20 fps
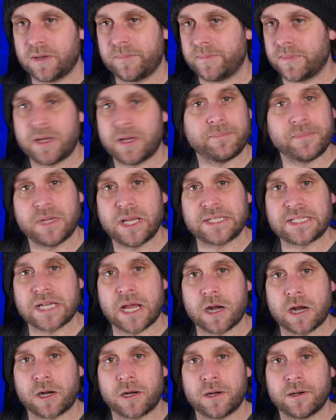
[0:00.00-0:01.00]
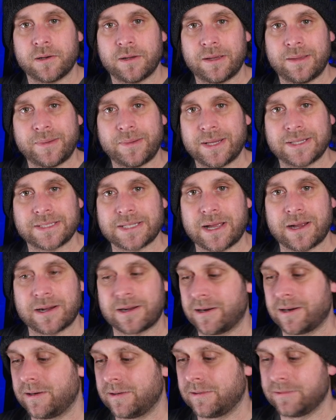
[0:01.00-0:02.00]
I'm not, I'm not a talker. I'm not a
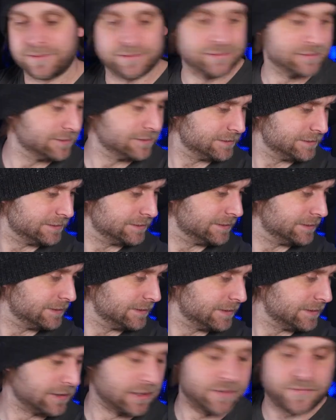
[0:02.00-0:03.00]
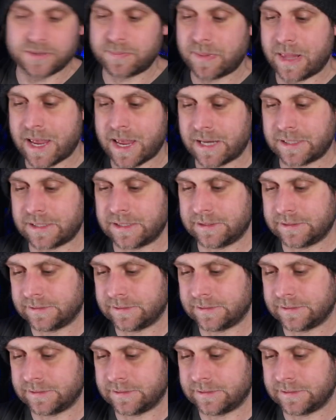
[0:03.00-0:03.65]
talker. Love is blind.